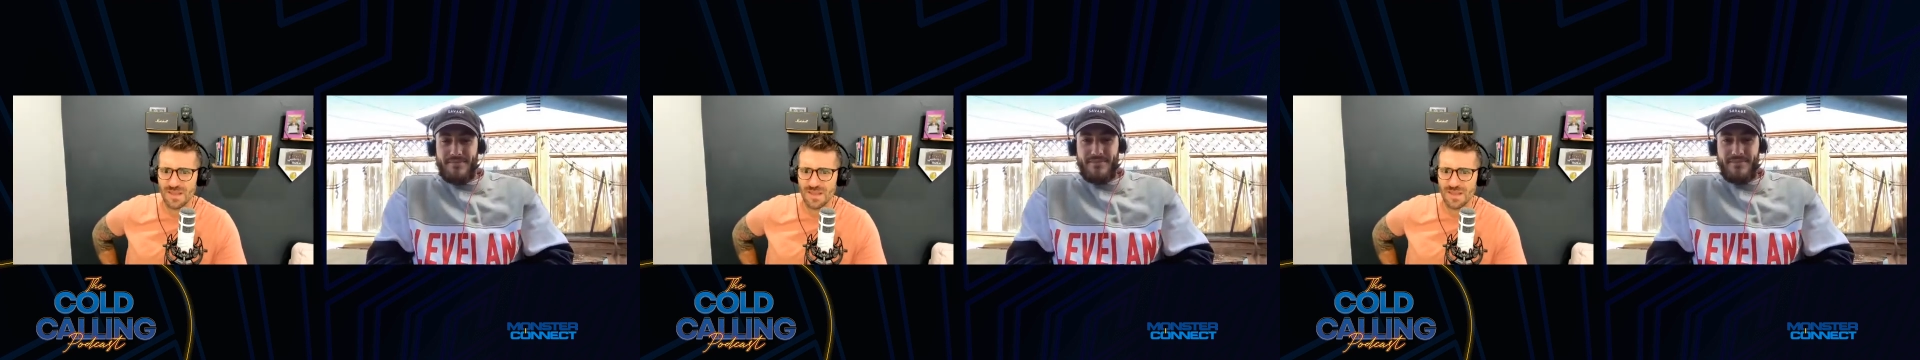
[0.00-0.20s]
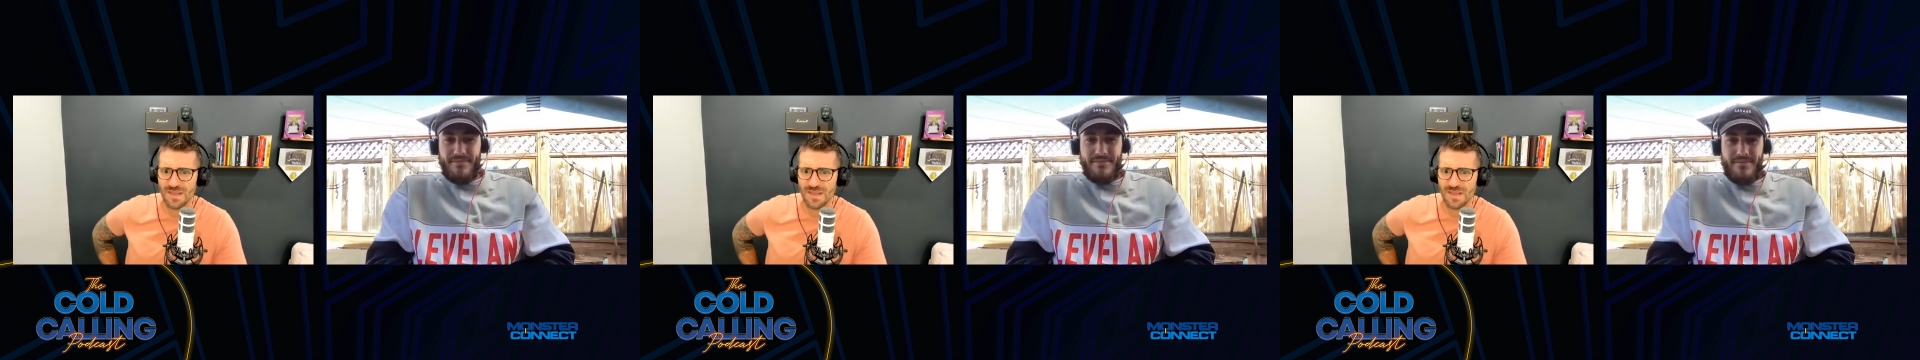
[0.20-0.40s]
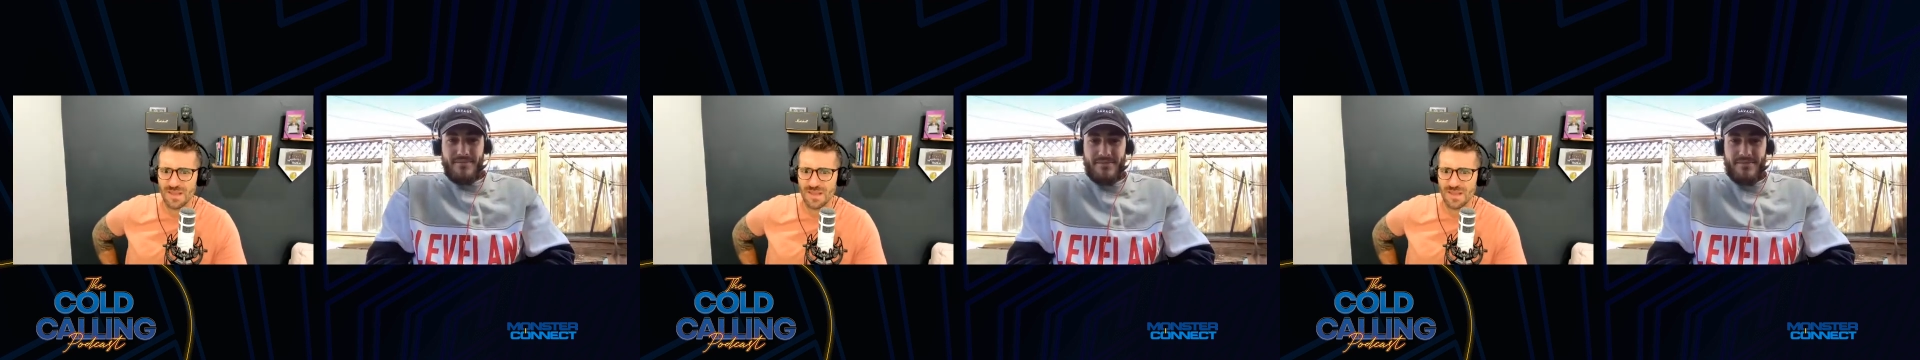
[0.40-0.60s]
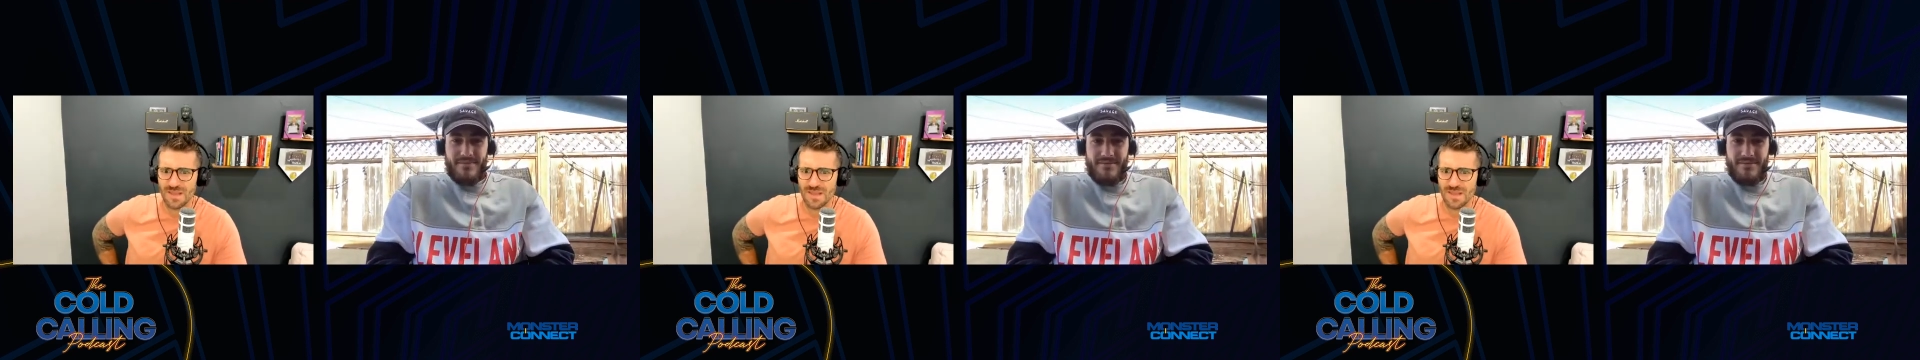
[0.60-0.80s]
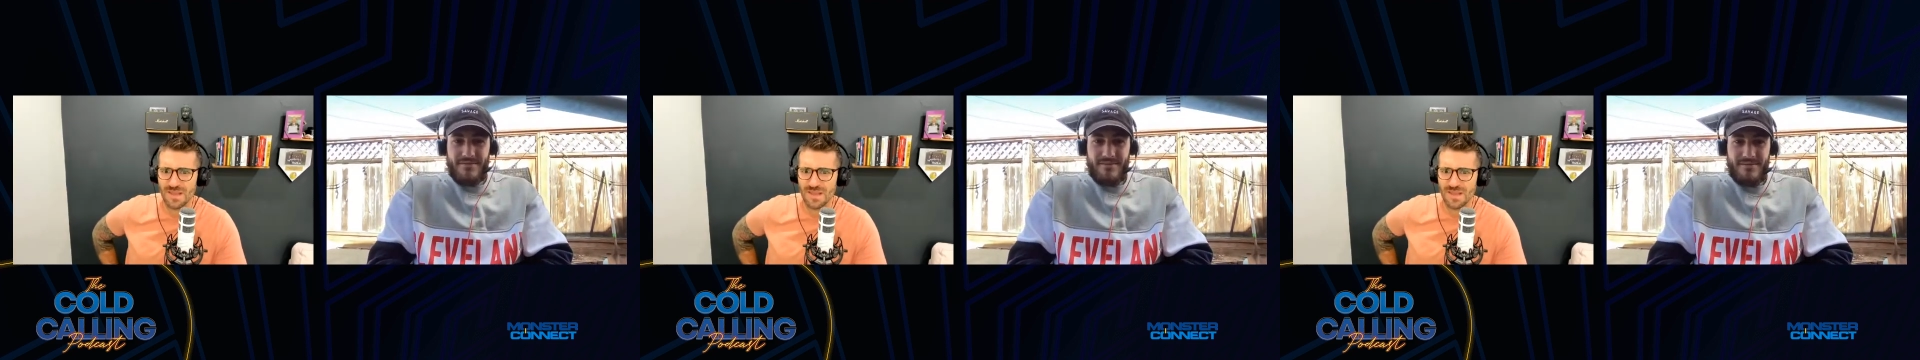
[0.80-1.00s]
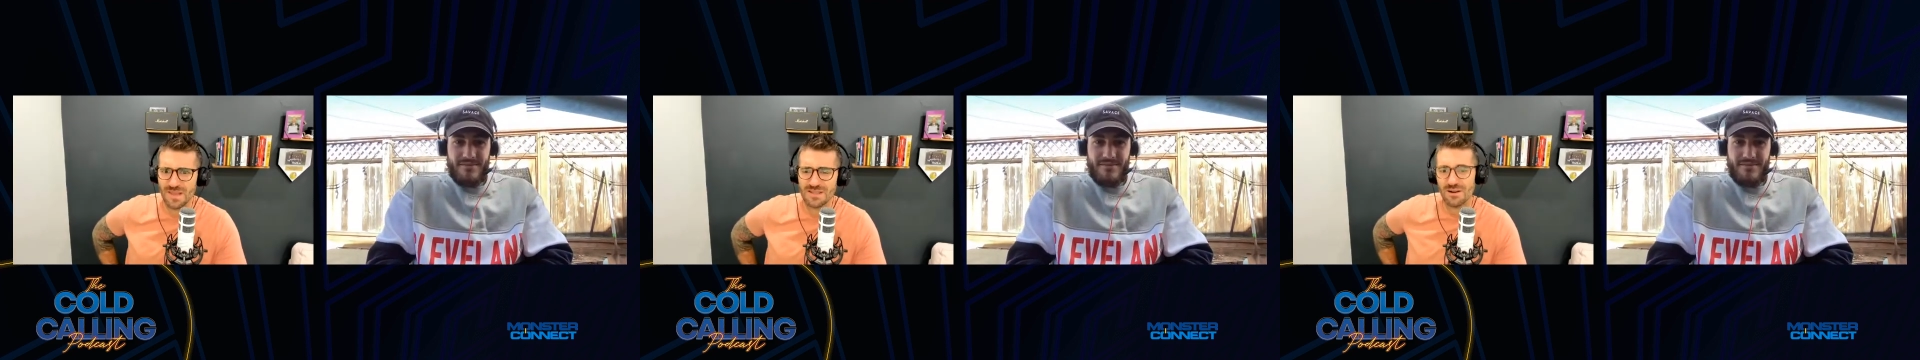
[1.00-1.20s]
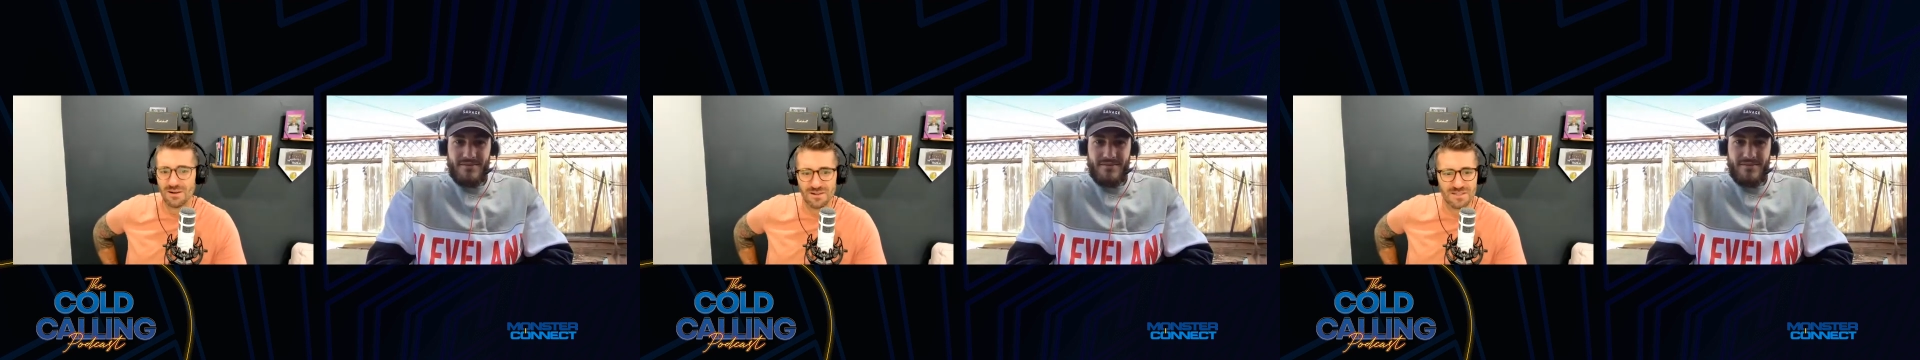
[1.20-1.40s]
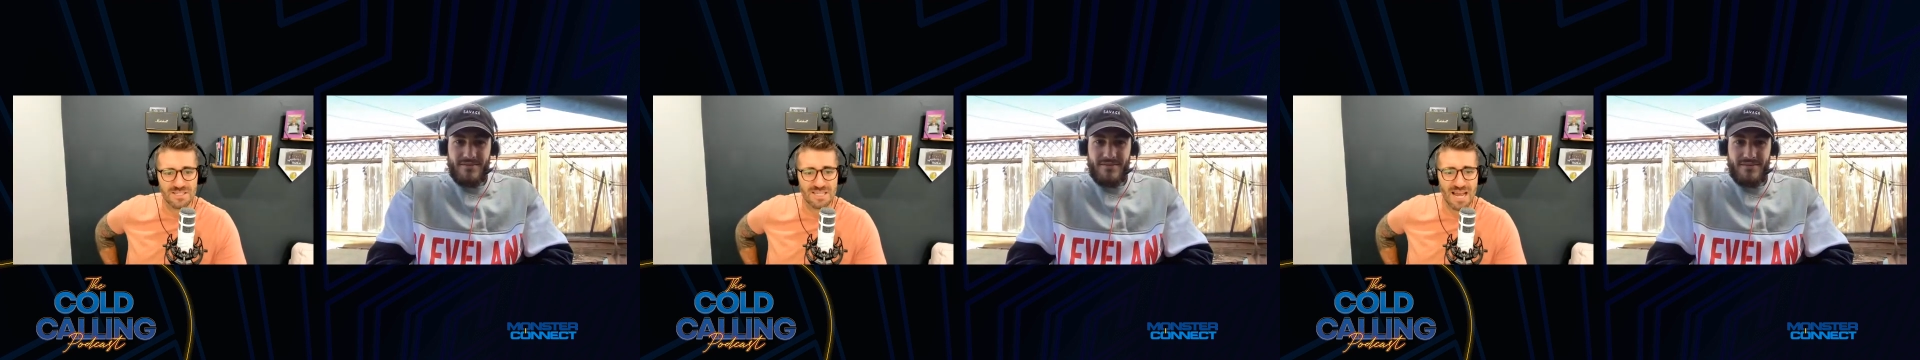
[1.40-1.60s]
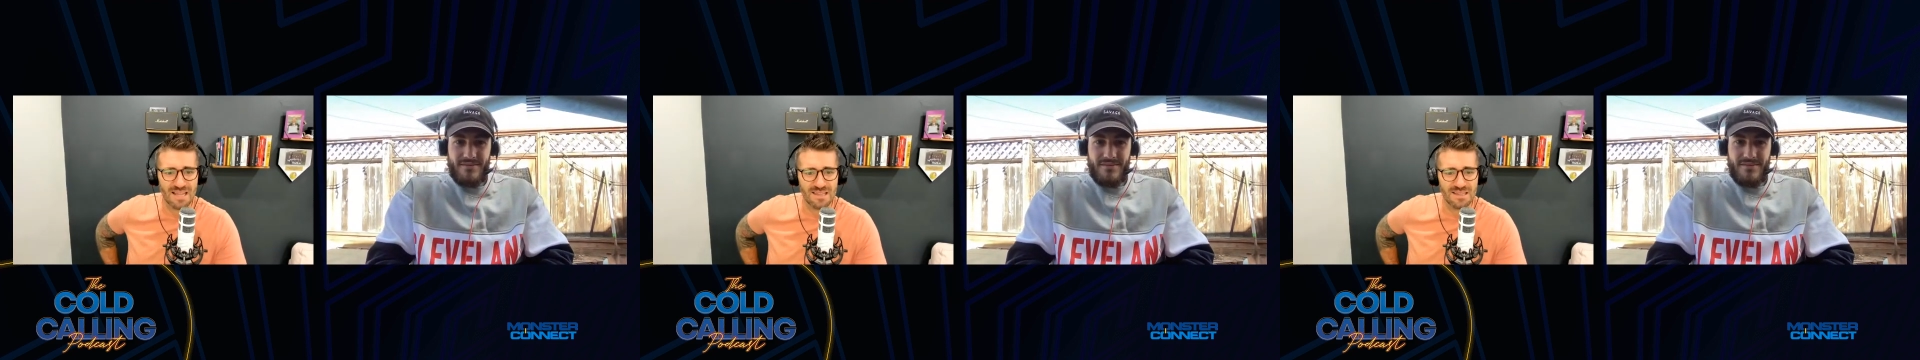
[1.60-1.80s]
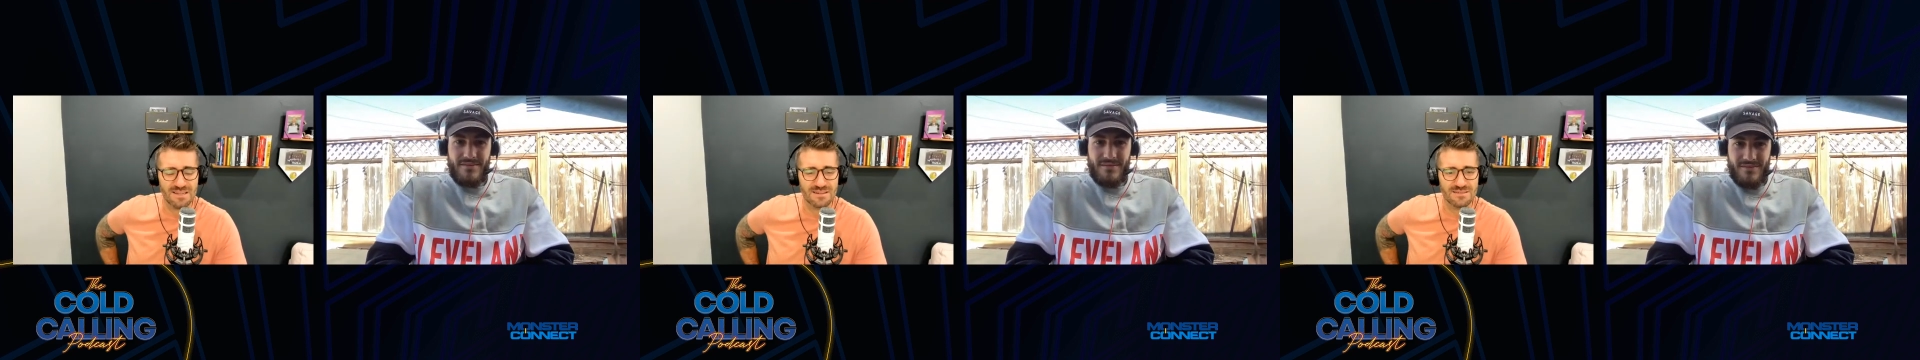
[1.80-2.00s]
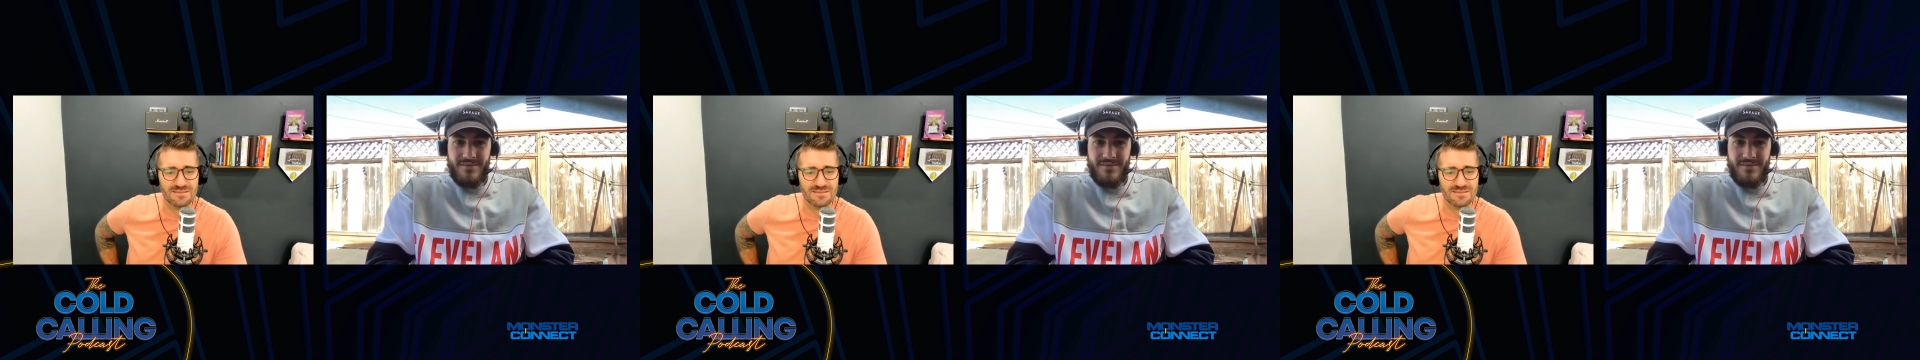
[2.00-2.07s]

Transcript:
Speaker 1: and it's on silent,